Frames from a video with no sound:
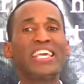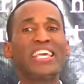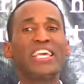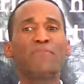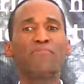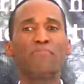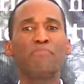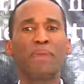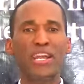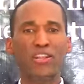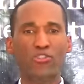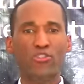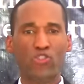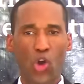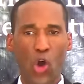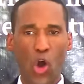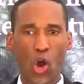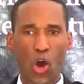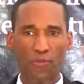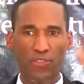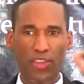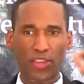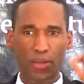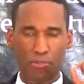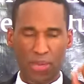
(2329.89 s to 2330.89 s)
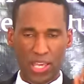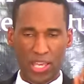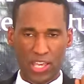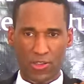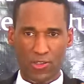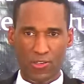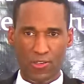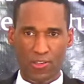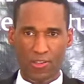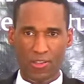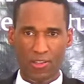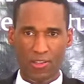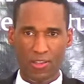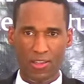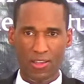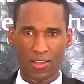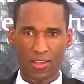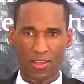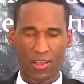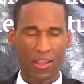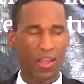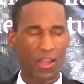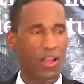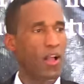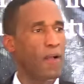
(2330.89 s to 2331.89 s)
image of the beast.
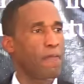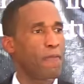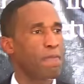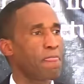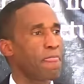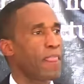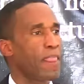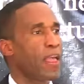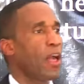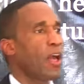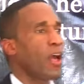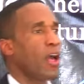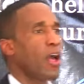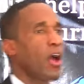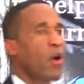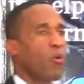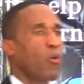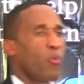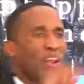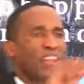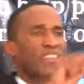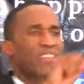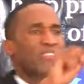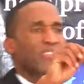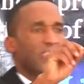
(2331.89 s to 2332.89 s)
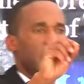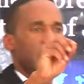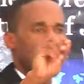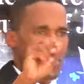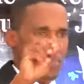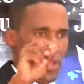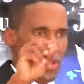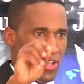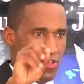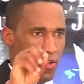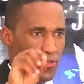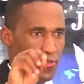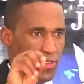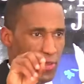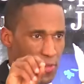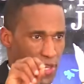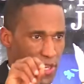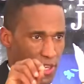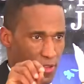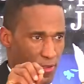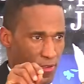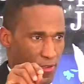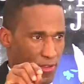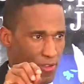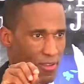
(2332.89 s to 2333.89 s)
What is the image of the
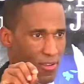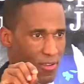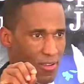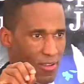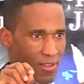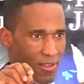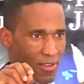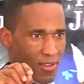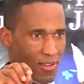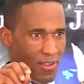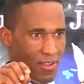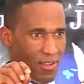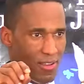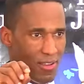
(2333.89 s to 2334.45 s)
beast?